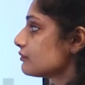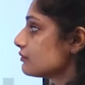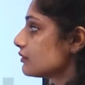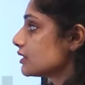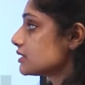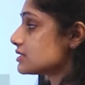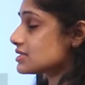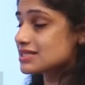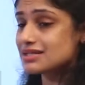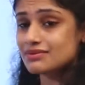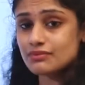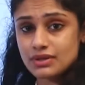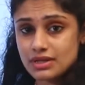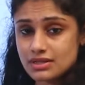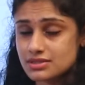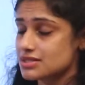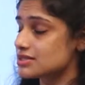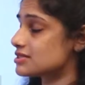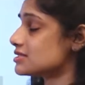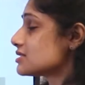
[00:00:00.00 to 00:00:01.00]
it
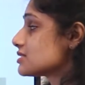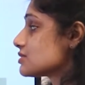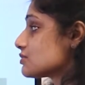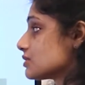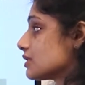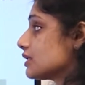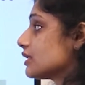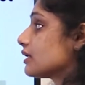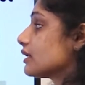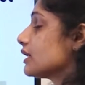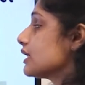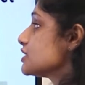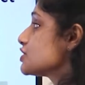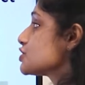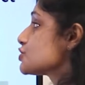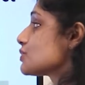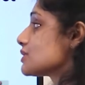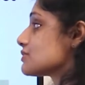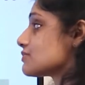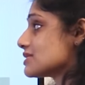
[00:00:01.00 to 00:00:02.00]
is
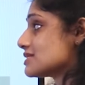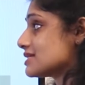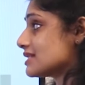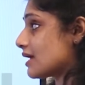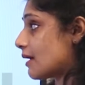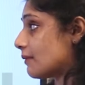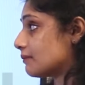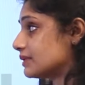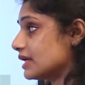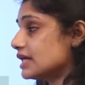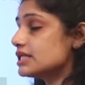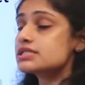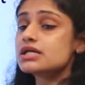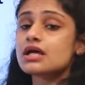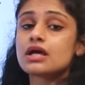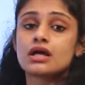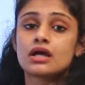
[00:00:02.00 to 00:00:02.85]
related to a recent update.